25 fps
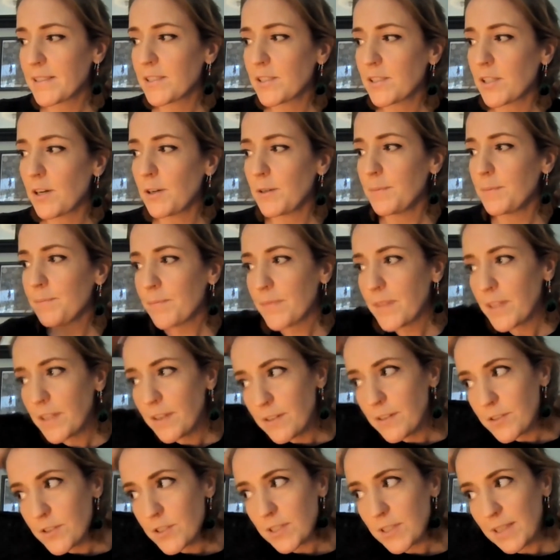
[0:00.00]
So
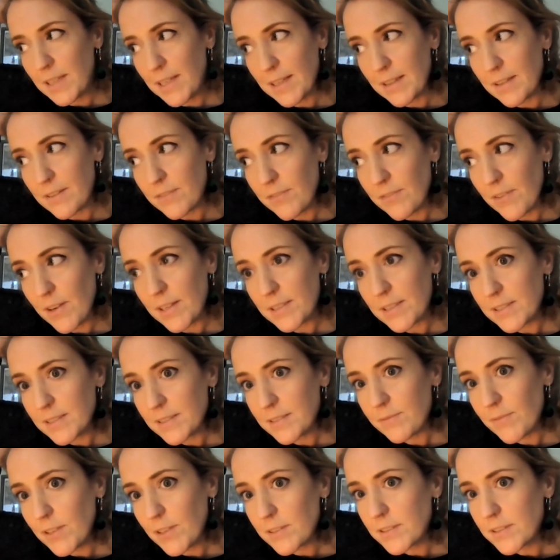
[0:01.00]
usually in the
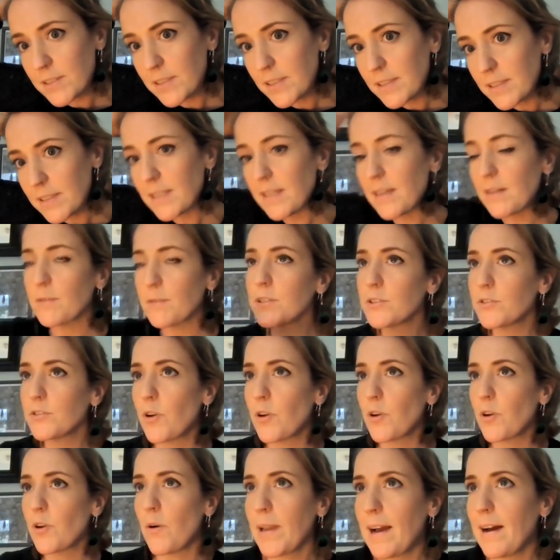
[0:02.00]
first field season, it was
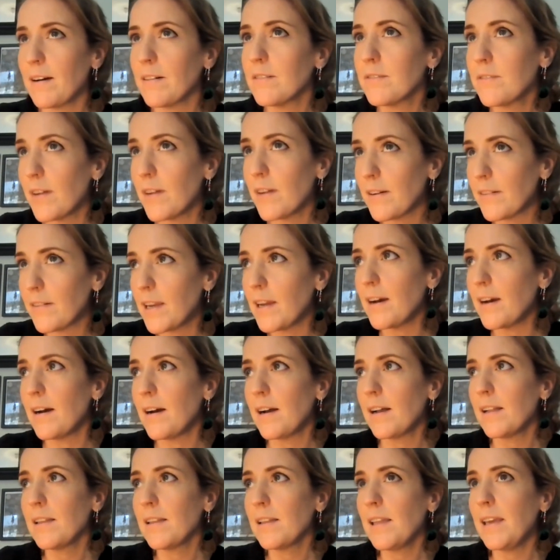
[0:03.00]
going out very
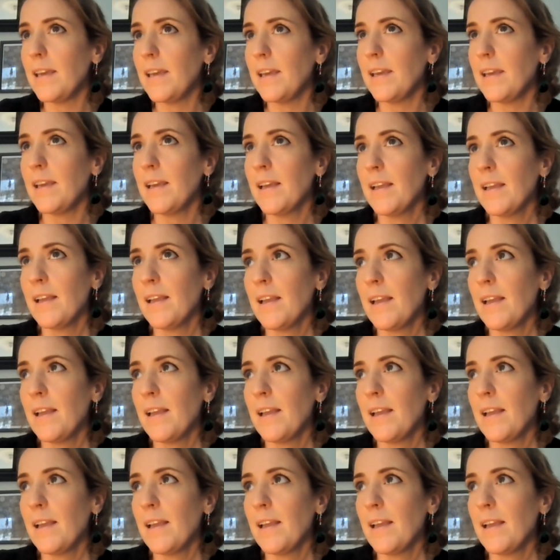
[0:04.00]
early,